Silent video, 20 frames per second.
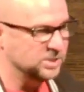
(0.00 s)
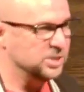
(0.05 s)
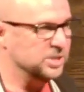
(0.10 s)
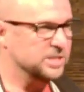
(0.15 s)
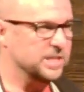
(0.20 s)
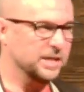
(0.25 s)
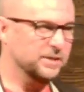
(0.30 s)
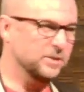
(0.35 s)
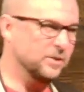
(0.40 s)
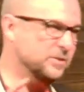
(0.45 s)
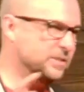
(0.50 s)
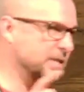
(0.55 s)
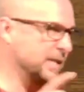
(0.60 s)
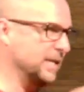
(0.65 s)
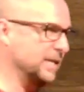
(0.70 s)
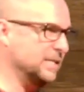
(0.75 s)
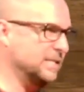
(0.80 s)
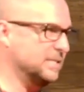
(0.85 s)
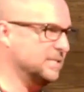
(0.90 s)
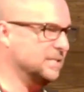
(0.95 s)
like those
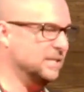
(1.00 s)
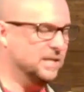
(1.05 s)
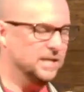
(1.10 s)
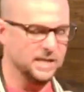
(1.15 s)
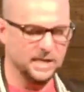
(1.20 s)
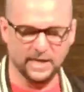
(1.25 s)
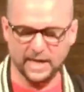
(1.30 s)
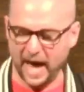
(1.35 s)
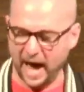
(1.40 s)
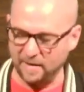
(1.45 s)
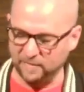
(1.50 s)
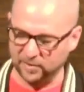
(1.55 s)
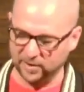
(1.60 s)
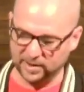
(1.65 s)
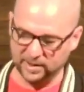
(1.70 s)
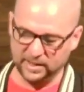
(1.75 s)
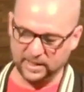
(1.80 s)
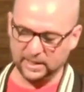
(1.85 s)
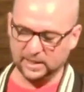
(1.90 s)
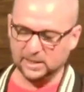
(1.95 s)
kids in Africa
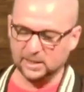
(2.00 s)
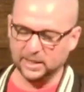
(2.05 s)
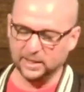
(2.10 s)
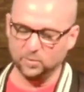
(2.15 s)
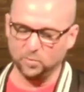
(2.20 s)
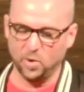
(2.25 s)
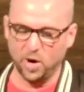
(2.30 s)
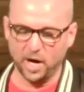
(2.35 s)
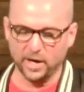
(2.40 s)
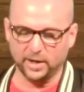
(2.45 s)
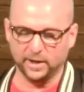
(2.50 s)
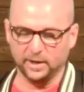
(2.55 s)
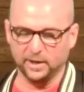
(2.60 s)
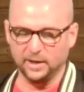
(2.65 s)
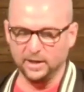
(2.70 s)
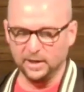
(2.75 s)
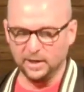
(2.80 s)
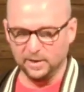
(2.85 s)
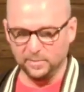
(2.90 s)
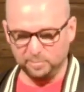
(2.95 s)
need clean water,
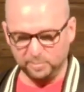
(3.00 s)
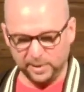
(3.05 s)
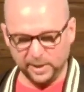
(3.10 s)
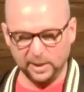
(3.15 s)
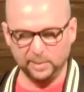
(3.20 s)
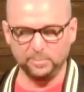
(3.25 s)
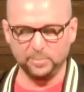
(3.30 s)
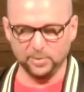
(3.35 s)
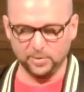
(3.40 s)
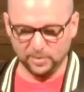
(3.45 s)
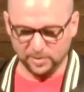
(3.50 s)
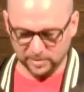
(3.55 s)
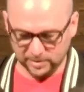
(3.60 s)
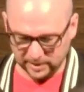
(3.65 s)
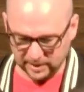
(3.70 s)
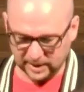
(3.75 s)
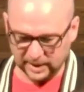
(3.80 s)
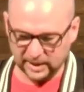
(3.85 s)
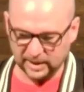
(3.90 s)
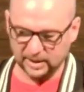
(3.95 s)
people
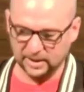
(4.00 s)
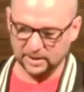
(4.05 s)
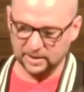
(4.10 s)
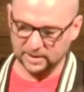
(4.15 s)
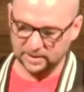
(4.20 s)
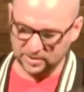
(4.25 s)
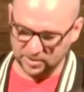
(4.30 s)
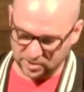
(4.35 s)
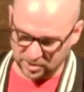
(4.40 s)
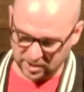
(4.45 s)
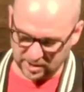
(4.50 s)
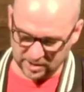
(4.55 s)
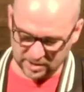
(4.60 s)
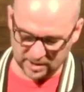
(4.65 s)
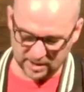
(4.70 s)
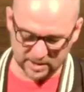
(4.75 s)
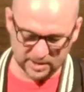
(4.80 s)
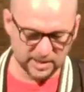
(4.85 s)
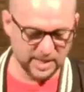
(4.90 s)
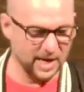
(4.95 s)
need
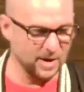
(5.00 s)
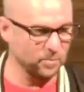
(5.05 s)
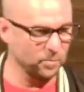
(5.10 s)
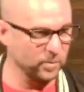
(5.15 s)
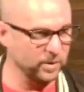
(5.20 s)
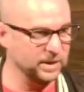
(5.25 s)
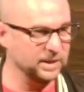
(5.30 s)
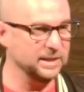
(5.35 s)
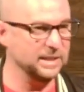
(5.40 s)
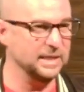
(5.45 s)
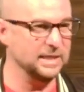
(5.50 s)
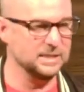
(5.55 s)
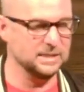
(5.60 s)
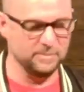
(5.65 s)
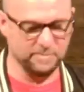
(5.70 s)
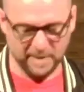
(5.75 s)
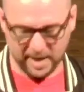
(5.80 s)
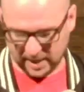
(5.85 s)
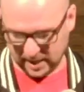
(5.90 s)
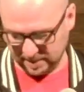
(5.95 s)
Jesus, and we need to make him